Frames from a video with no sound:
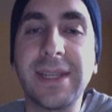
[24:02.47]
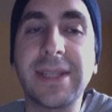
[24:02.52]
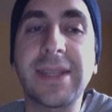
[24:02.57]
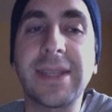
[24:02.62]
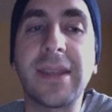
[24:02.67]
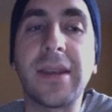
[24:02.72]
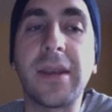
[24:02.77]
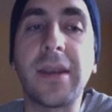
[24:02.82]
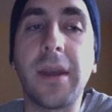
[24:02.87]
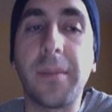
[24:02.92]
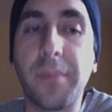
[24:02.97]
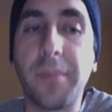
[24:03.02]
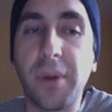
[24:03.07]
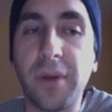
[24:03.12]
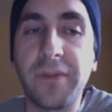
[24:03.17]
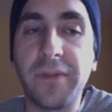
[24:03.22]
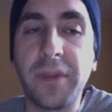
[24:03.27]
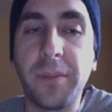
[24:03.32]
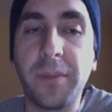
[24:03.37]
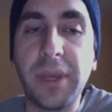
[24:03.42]
the number
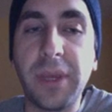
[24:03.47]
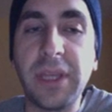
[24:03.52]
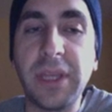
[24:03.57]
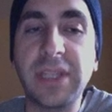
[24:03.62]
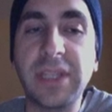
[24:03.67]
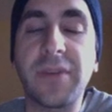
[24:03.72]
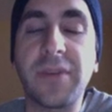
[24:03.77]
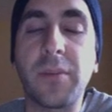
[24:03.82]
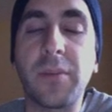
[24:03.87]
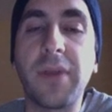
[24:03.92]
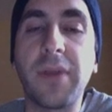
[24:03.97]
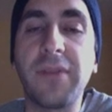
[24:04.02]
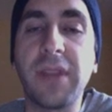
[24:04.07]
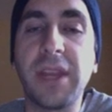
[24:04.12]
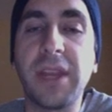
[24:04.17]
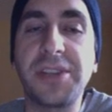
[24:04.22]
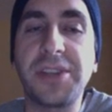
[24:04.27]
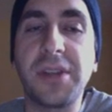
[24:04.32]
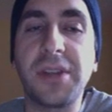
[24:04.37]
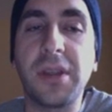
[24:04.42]
of the beast from
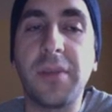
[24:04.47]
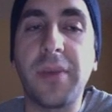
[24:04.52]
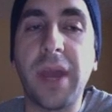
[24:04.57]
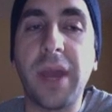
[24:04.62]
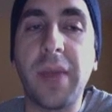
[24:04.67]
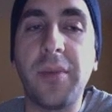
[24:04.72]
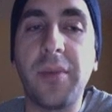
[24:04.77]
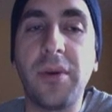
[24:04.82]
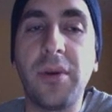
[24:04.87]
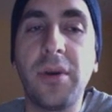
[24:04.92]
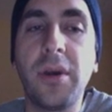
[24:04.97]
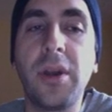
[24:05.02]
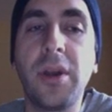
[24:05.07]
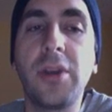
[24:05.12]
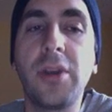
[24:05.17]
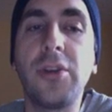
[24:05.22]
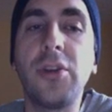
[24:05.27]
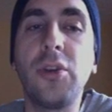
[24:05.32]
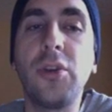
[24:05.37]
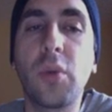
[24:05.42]
Revelation of the Bible.
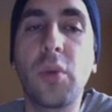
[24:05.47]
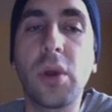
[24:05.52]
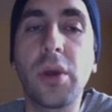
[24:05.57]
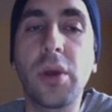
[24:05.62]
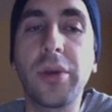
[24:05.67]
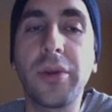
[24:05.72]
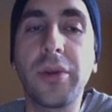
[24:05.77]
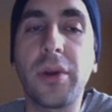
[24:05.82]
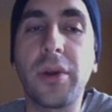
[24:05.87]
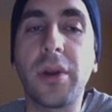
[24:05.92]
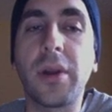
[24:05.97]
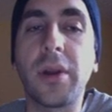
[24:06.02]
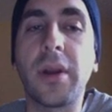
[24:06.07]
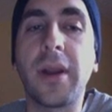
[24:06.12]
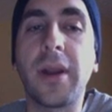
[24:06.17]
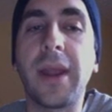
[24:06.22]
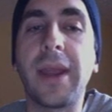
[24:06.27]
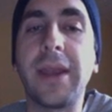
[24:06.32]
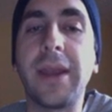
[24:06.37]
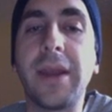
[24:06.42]
New World Order
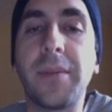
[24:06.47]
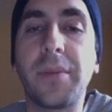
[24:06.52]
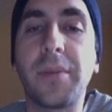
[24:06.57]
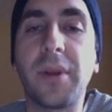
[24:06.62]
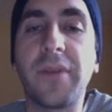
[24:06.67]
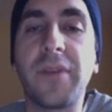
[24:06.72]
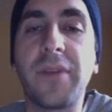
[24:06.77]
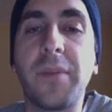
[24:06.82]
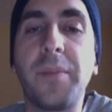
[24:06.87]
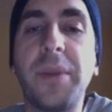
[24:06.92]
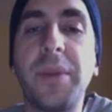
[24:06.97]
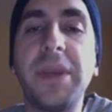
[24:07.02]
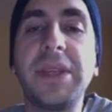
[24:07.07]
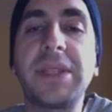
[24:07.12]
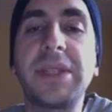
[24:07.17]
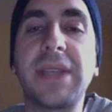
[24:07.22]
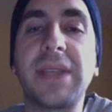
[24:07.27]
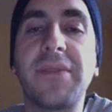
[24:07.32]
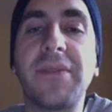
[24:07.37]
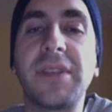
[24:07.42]
and number of the
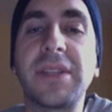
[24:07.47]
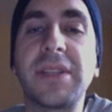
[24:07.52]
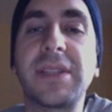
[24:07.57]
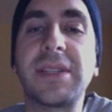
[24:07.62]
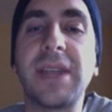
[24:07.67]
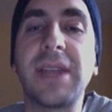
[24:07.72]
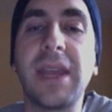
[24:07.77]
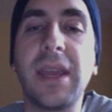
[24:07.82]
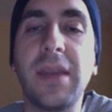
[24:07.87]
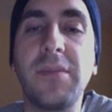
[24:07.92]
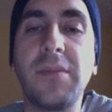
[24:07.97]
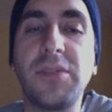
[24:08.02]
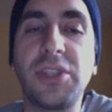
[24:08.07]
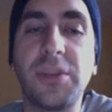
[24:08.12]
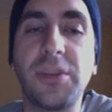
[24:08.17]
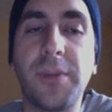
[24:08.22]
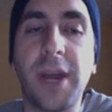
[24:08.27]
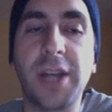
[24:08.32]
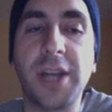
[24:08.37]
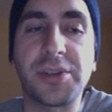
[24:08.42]
beast have the same
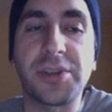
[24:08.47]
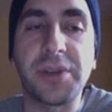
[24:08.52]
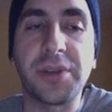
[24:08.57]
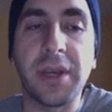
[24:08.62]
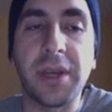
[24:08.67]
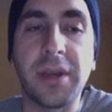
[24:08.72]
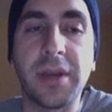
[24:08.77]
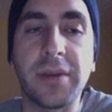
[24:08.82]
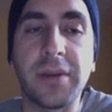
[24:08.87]
gematria.